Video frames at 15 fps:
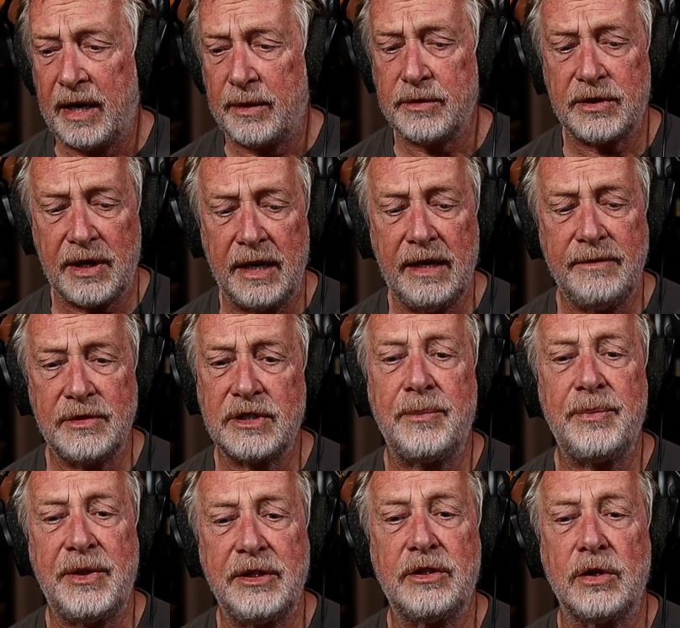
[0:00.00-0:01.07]
That was kind of
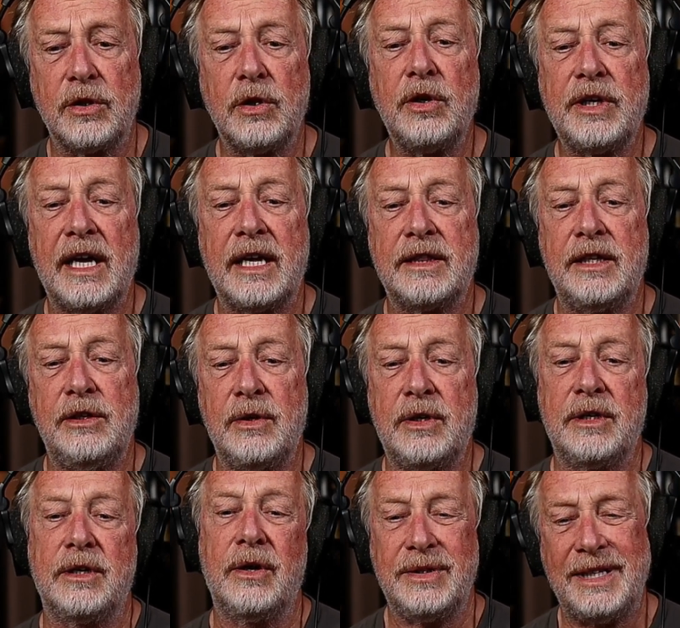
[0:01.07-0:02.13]
something to look at that you
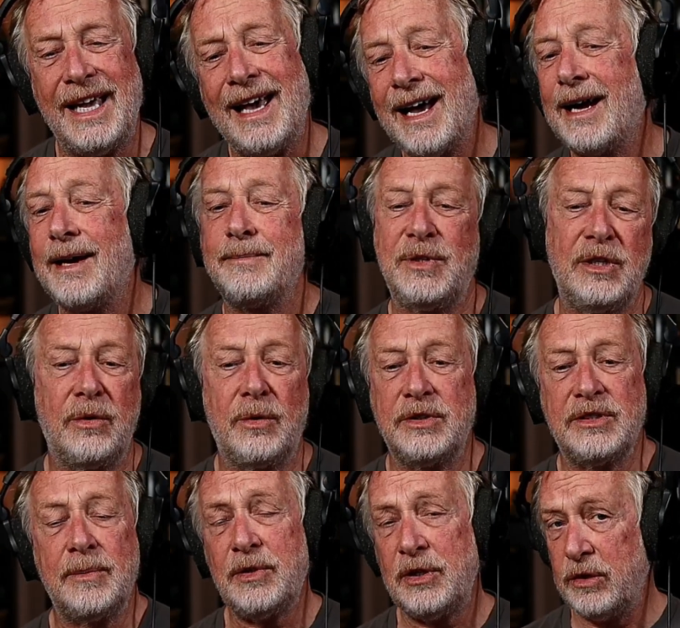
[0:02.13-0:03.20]
can go, yeah, you know,
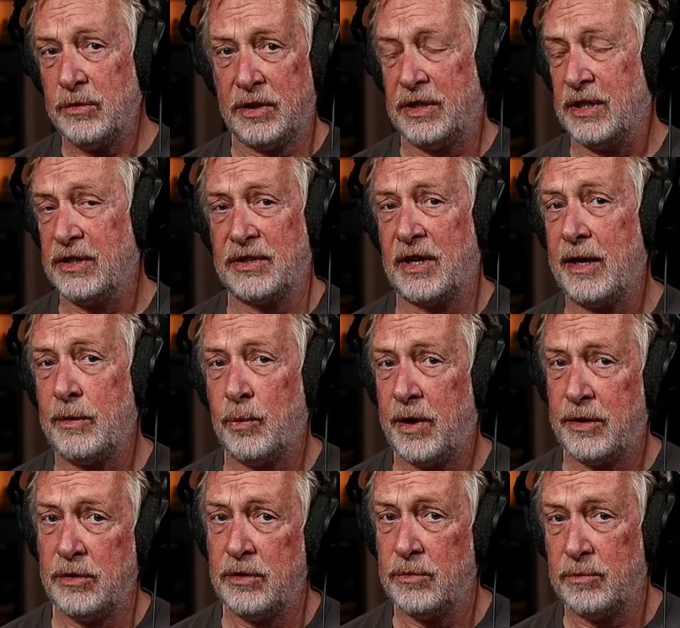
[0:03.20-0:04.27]
it's up to you to decide
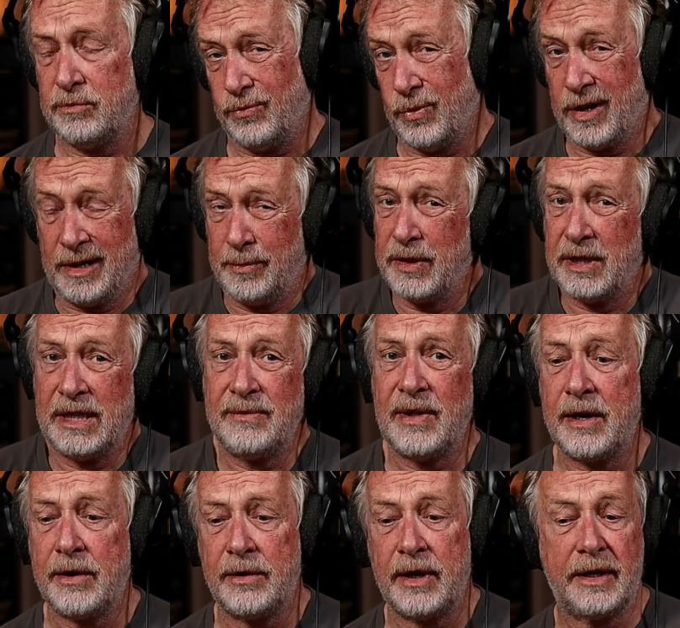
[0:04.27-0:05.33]
whether you want to believe
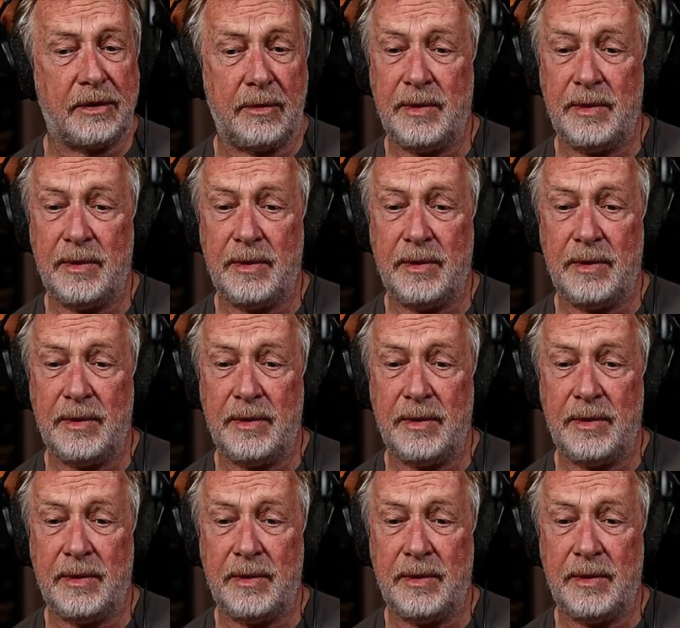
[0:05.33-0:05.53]
that or not.